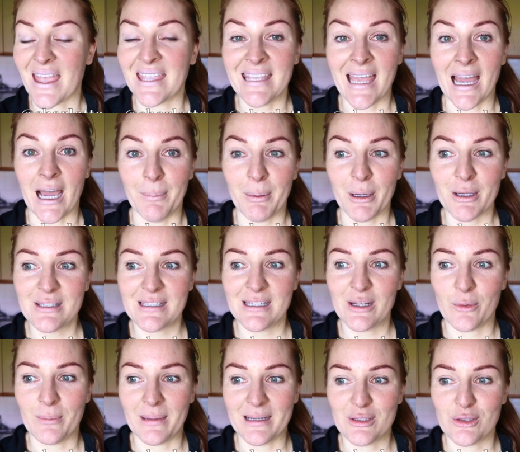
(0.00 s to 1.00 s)
yeah, I posted
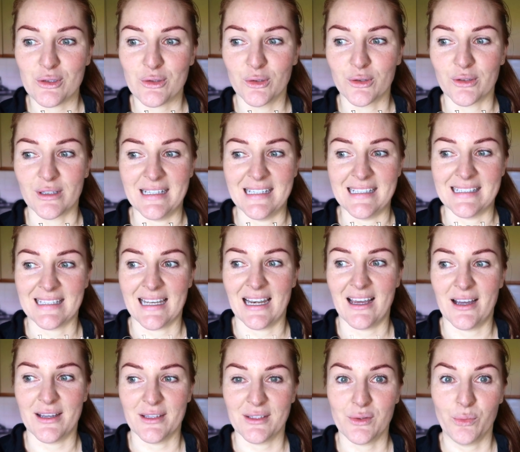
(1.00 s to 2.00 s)
it on my stories
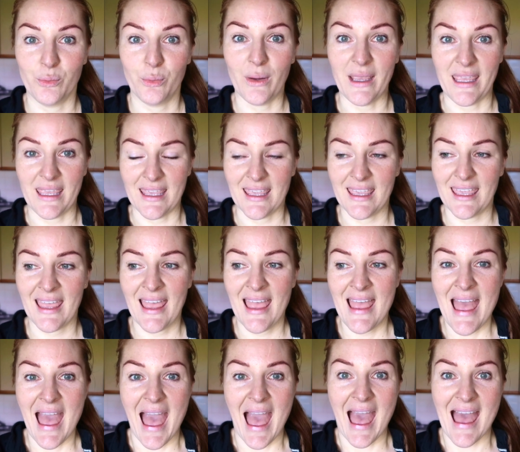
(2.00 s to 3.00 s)
last week
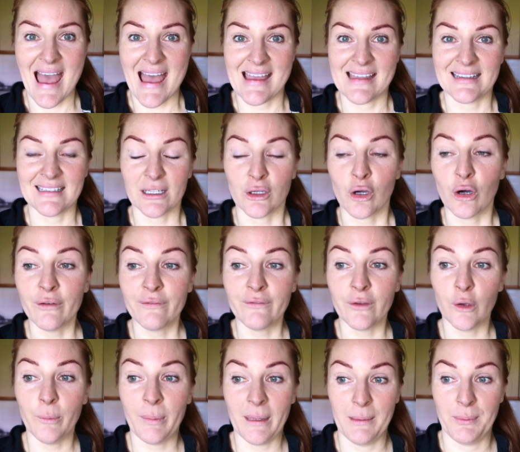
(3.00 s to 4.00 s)
and I got a
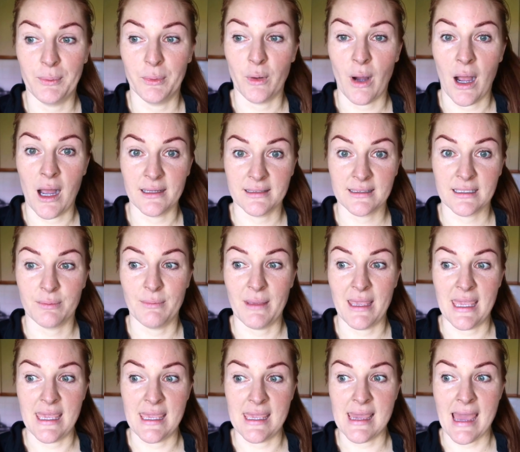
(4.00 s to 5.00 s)
few people ask
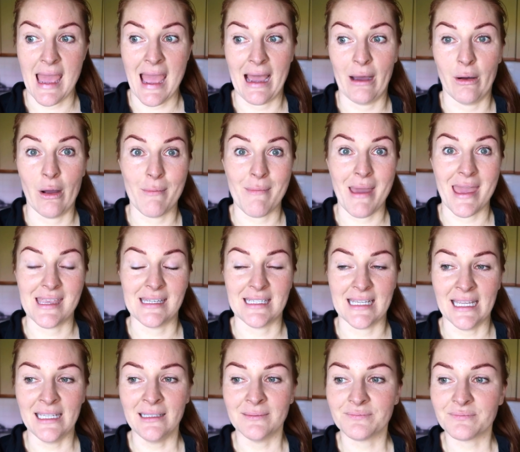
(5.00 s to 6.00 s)
me how I made
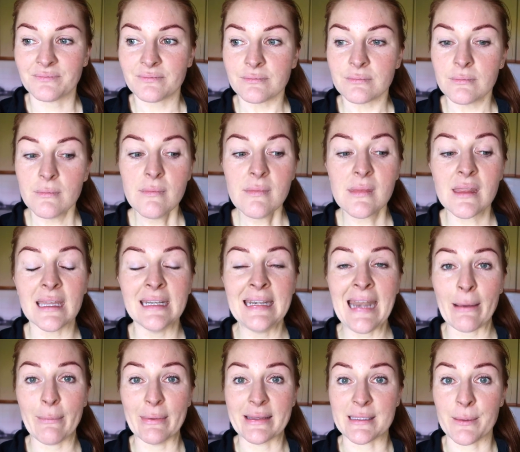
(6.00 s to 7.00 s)
it.
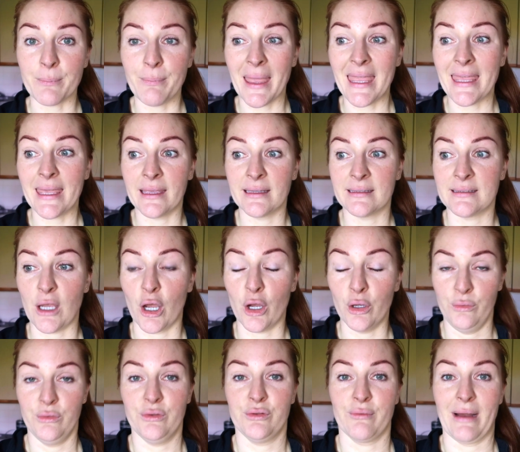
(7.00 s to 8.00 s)
Now, it's a baked
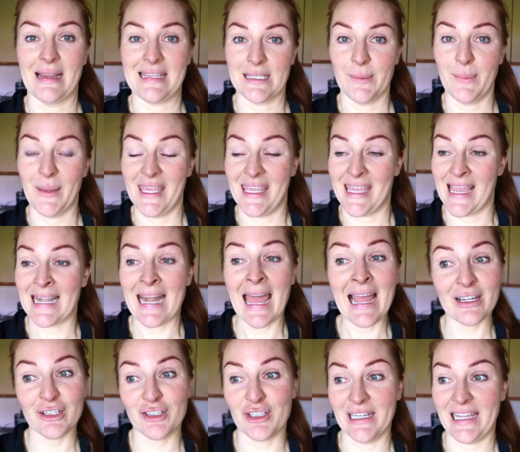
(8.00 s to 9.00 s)
oats recipe, and
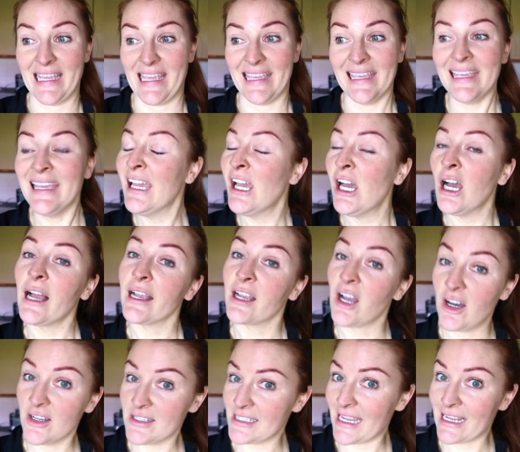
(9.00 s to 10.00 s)
actually I
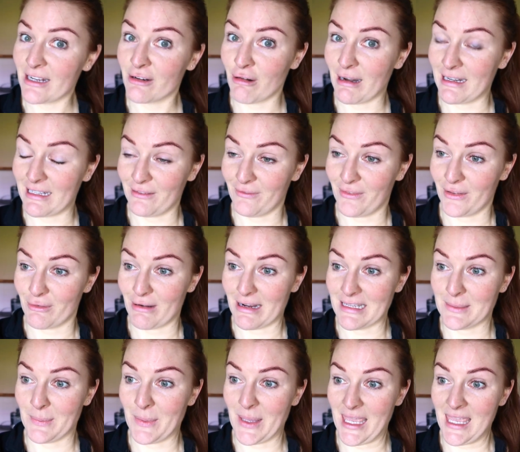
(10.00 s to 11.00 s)
can't take credit for the
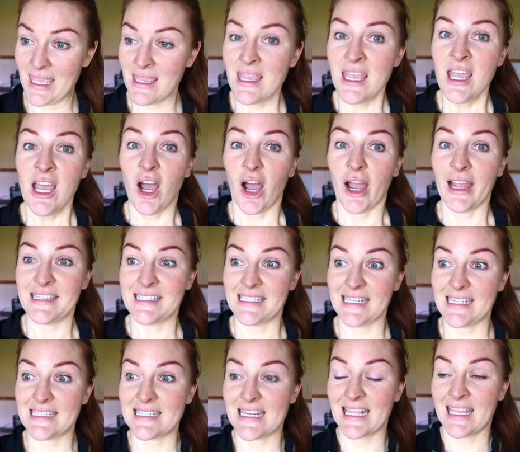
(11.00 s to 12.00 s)
recipe. I
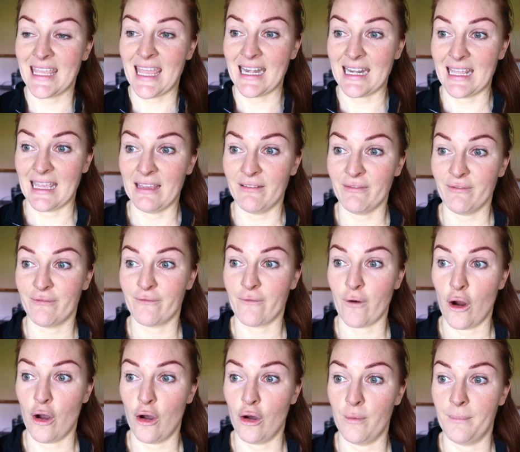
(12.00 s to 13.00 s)
did get it
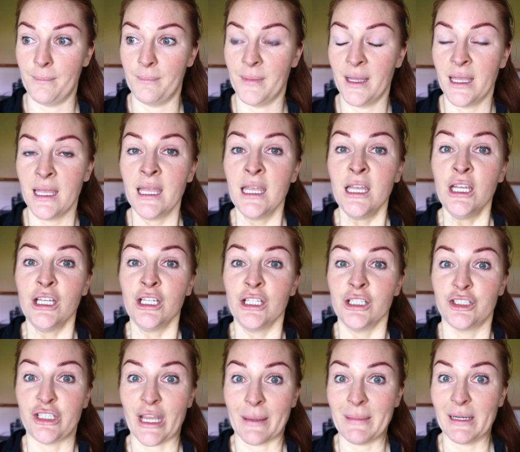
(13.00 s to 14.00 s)
from
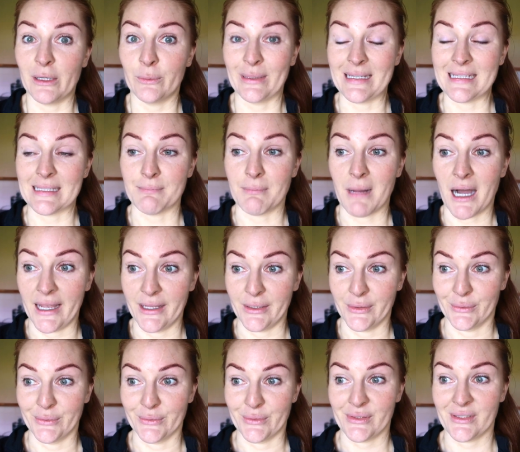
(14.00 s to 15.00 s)
Gemma Louise
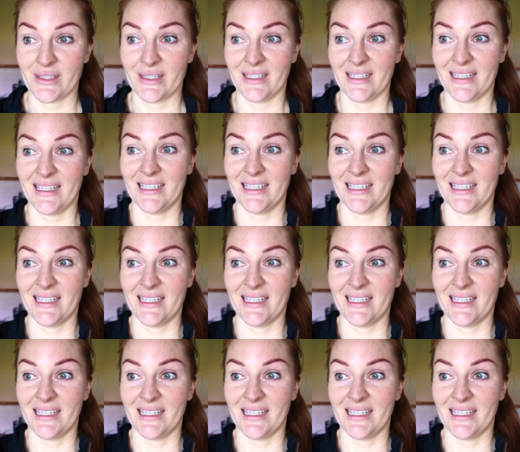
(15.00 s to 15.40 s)
Miles'